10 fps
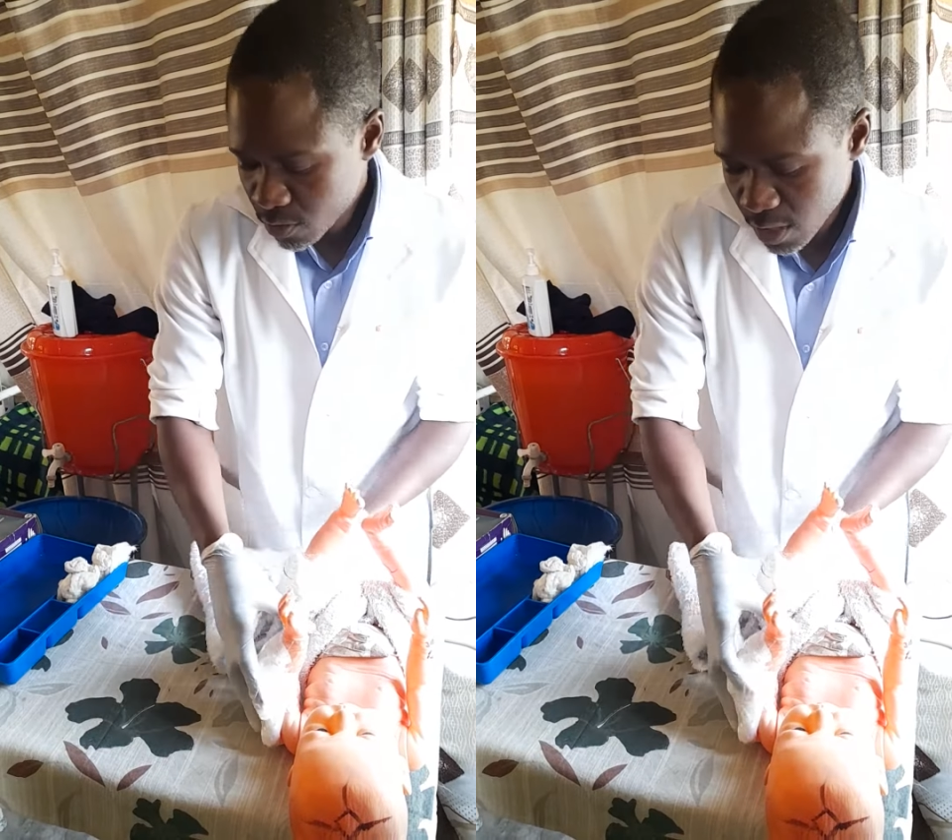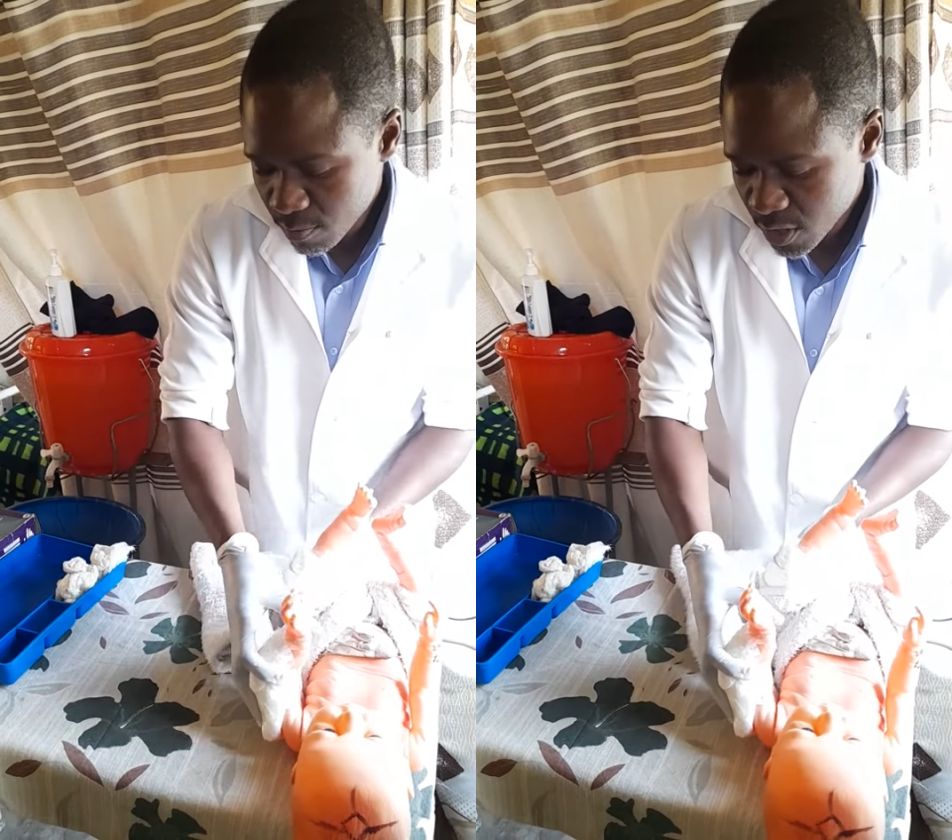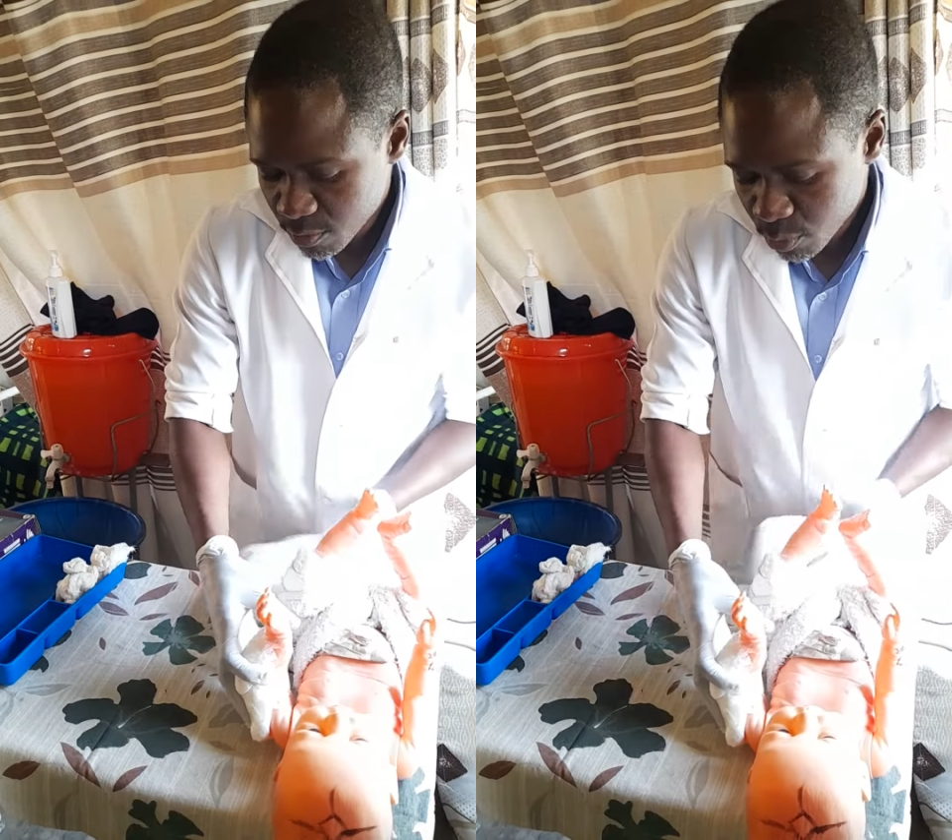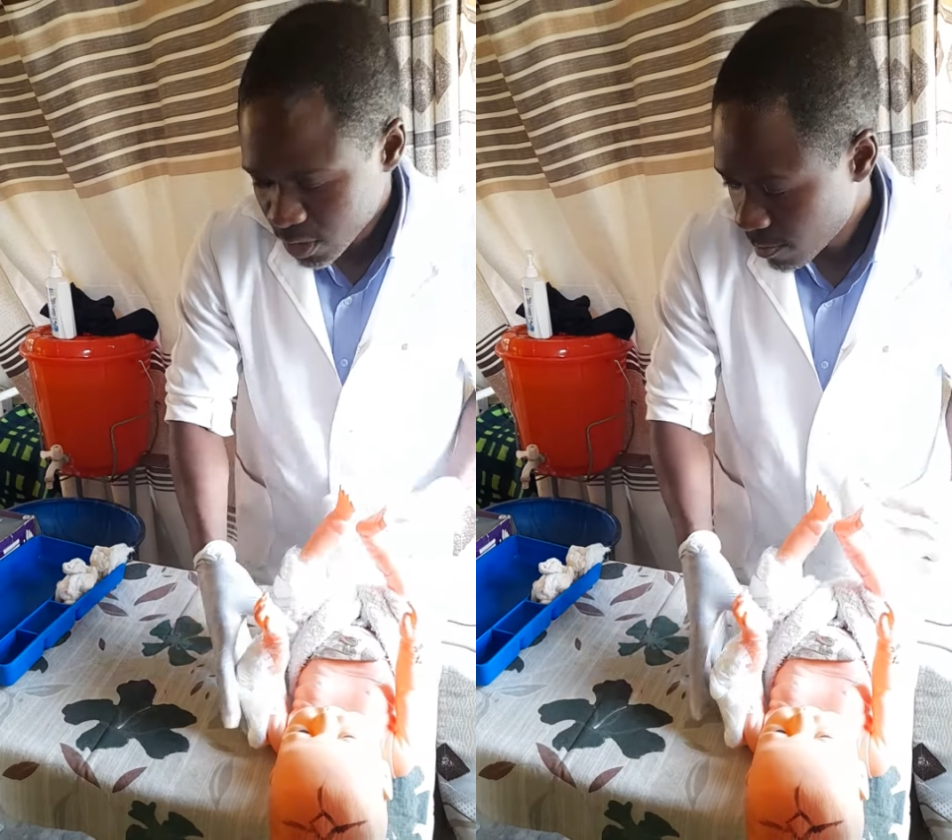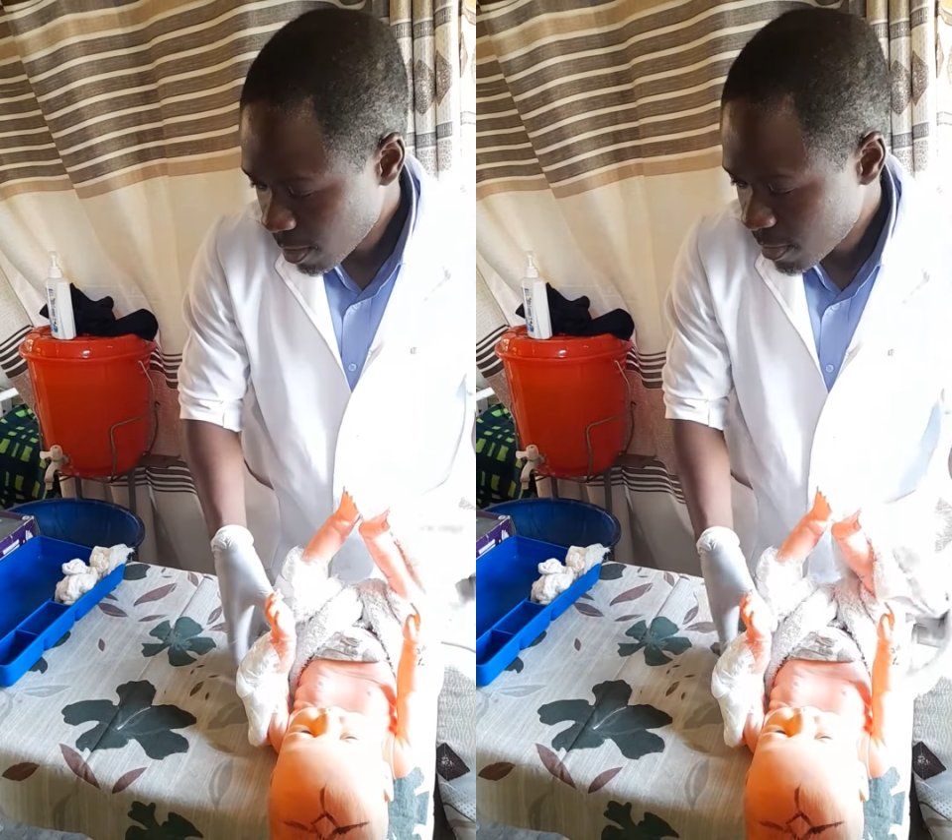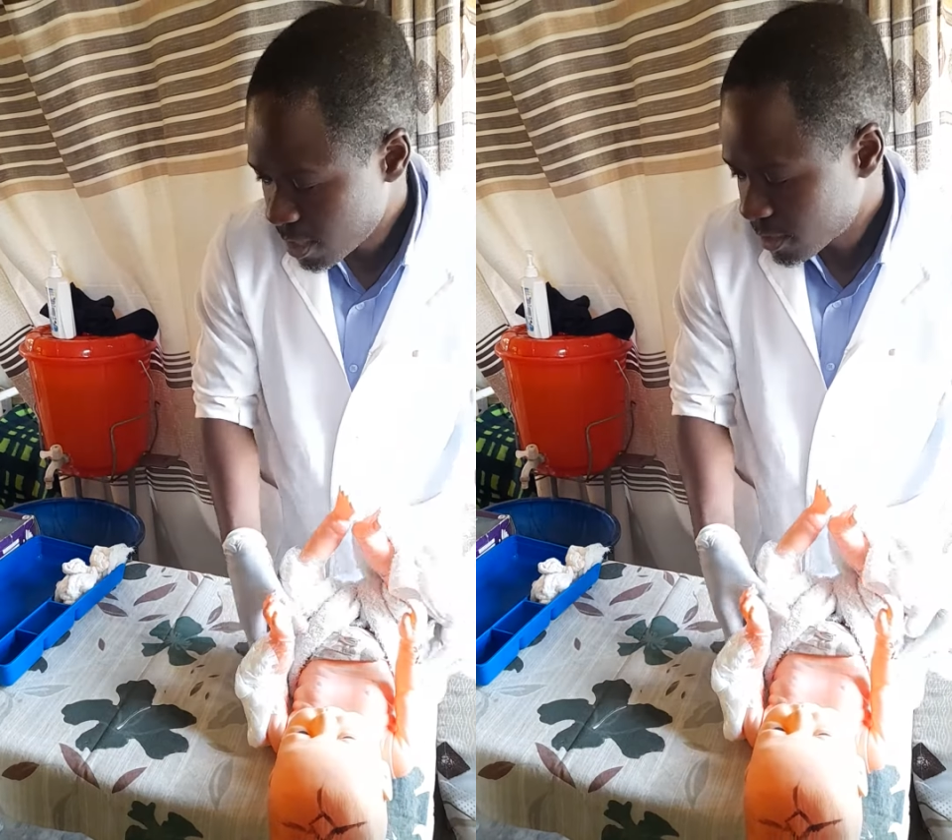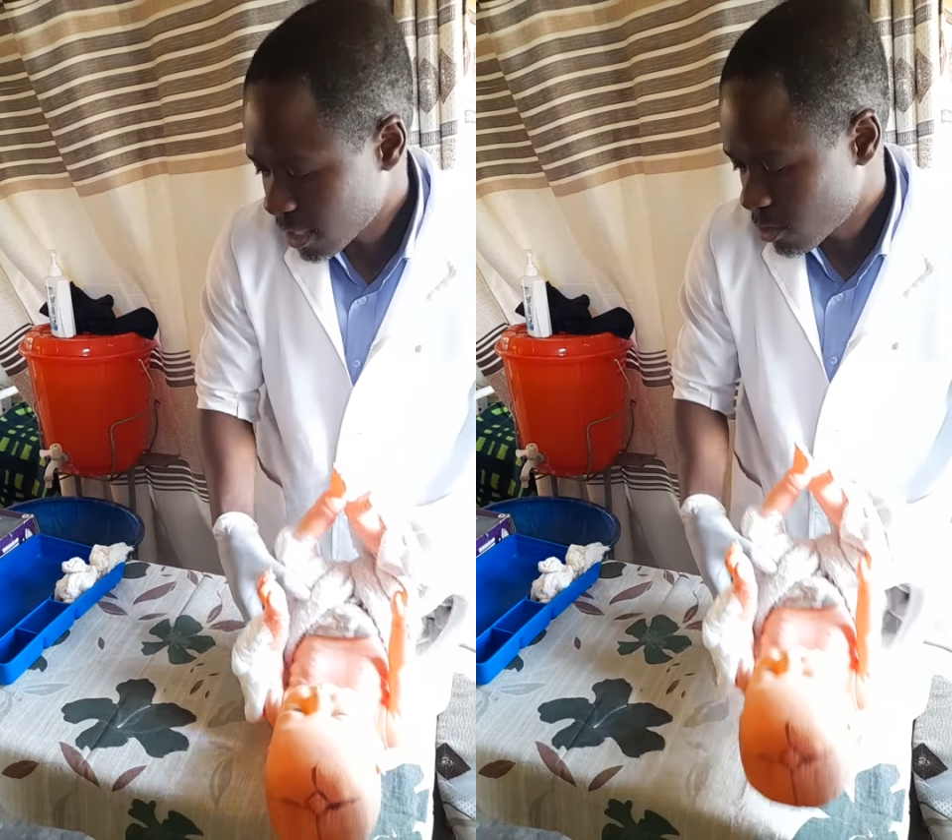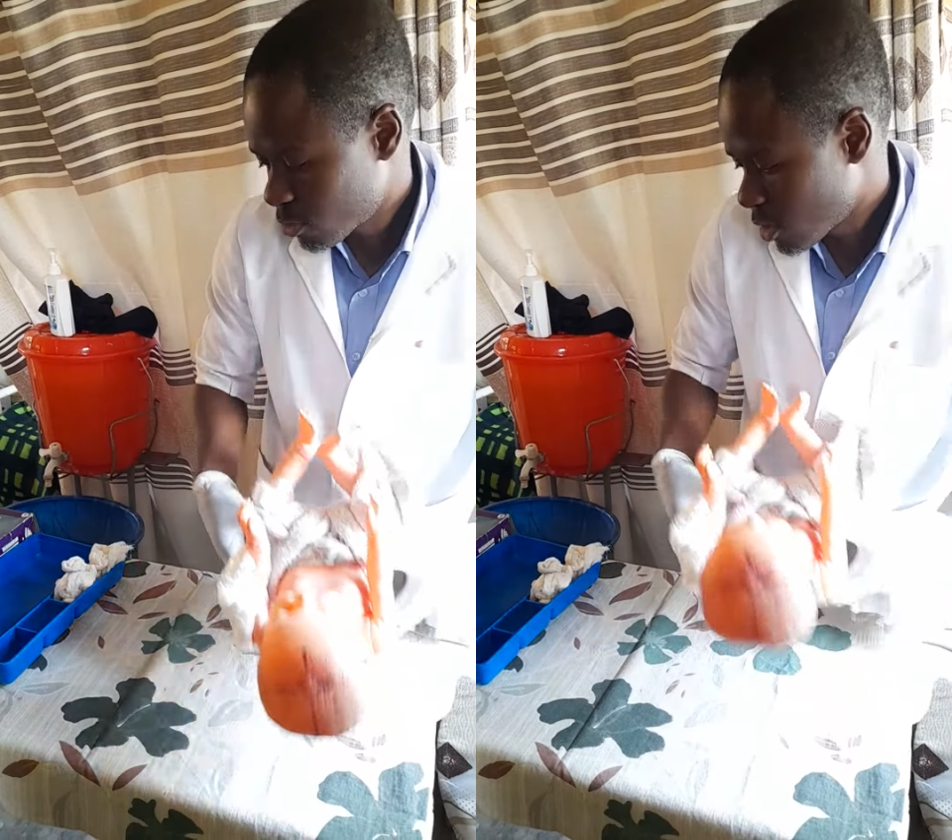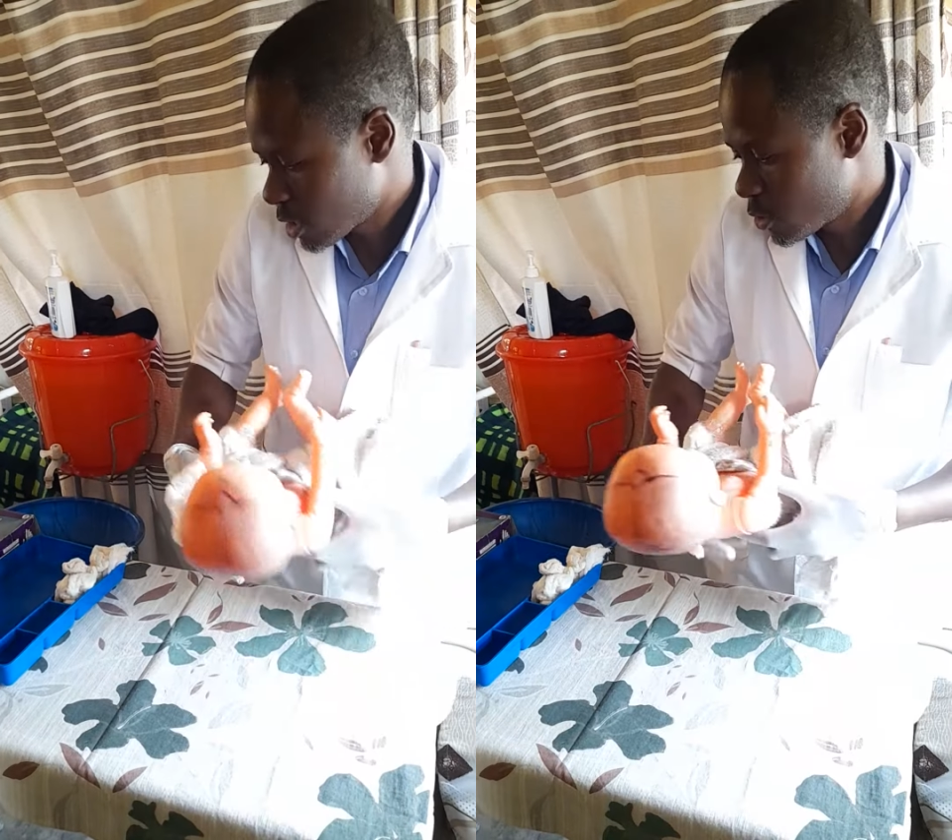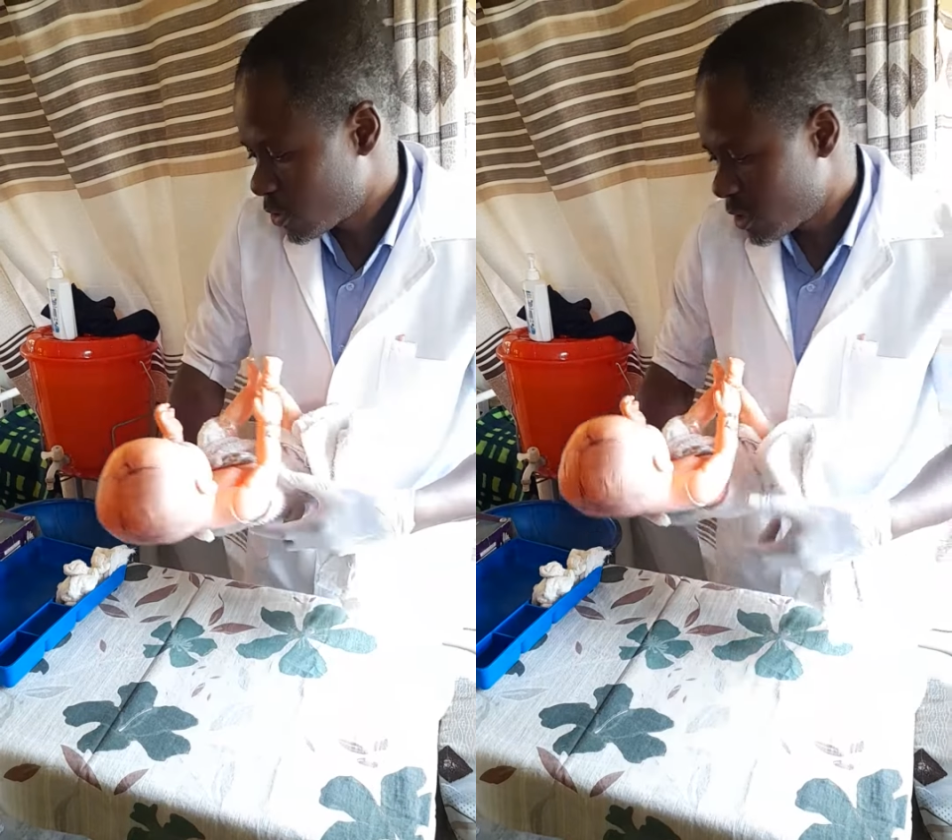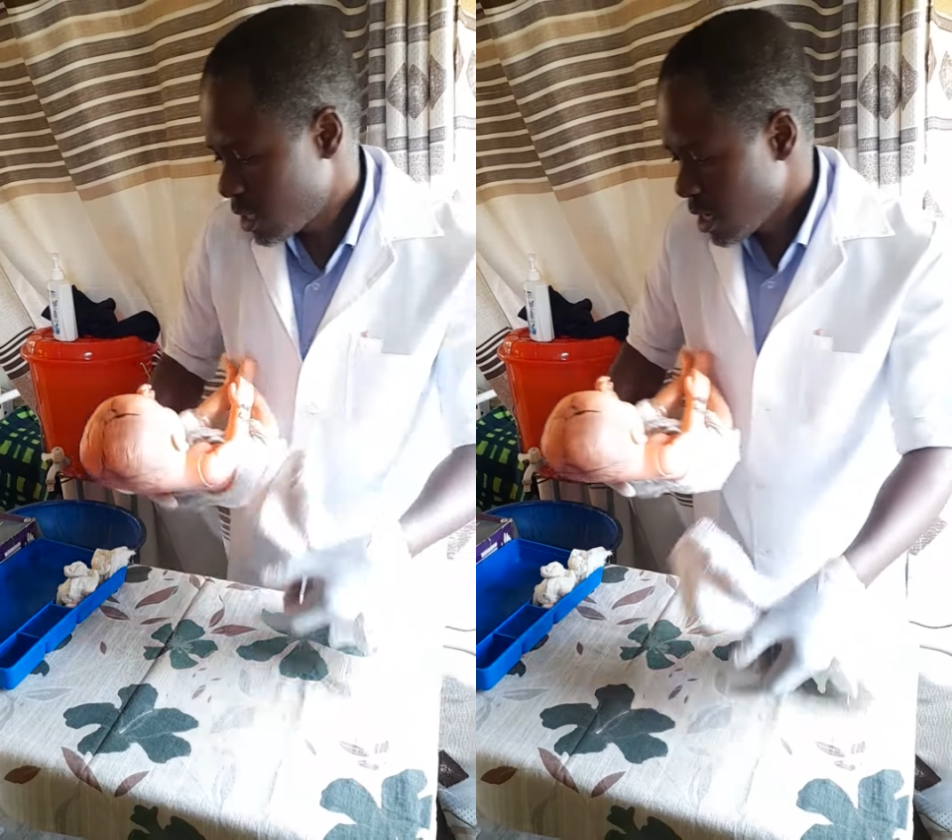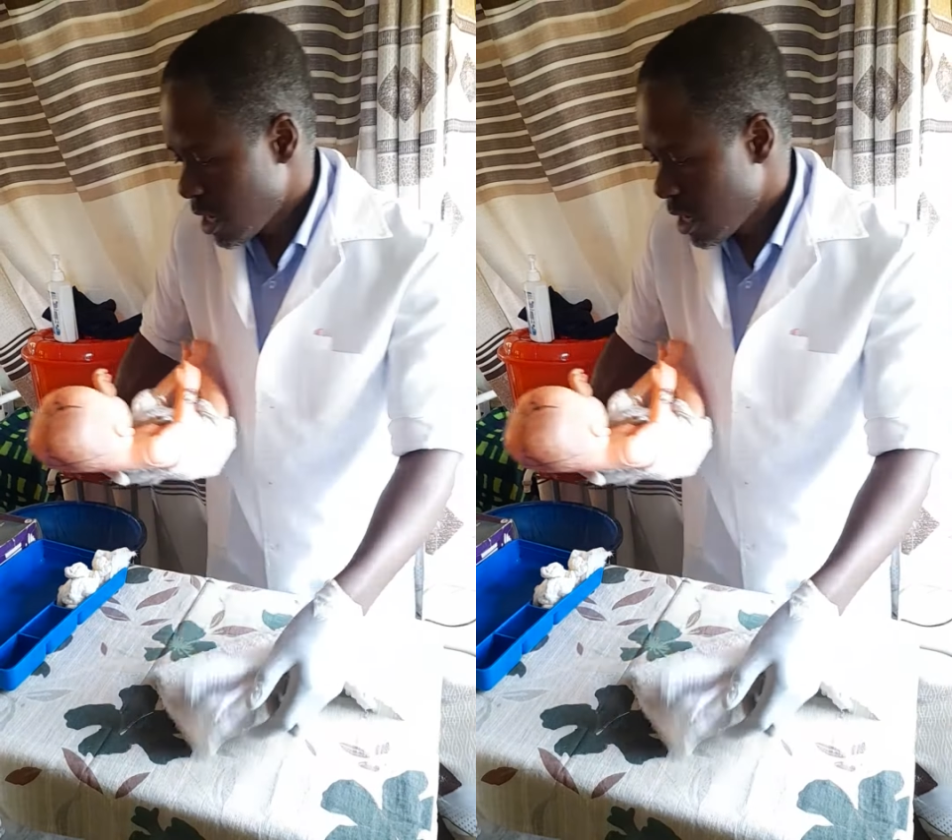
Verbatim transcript: So let me just put the baby this side so that you see